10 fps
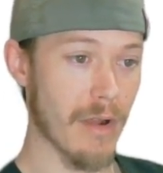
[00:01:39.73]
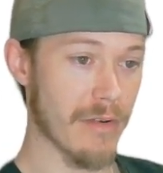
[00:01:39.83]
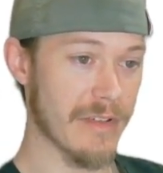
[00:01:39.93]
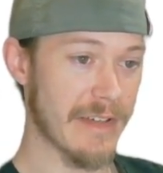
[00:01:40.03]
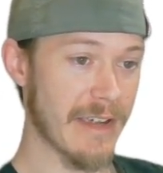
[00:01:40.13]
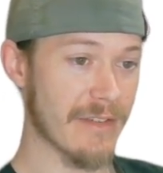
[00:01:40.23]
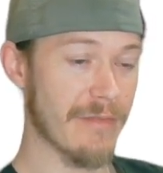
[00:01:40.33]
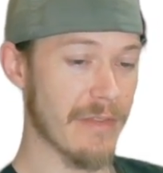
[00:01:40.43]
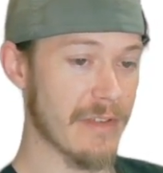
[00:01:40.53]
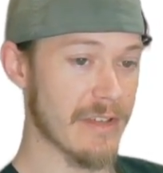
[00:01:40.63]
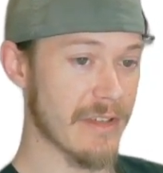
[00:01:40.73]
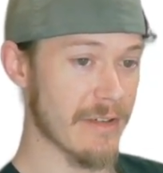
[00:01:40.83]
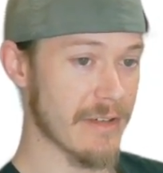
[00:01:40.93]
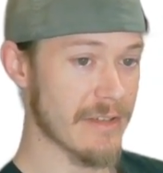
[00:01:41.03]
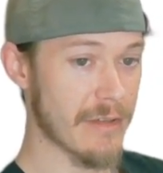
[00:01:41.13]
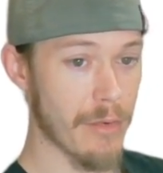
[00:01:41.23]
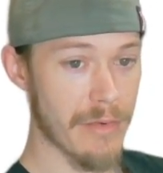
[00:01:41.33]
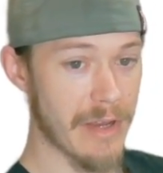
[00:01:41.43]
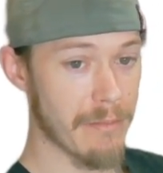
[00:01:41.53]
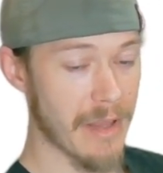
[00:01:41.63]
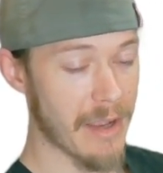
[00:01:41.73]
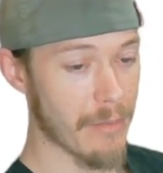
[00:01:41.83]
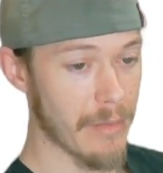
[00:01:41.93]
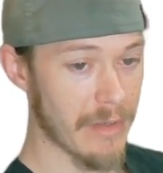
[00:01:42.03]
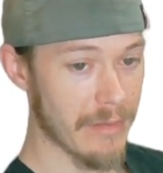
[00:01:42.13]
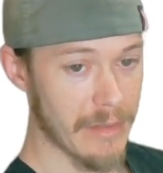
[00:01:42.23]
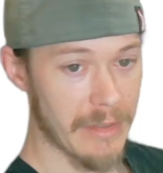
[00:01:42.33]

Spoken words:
RTX 50 series, codename Blackwell.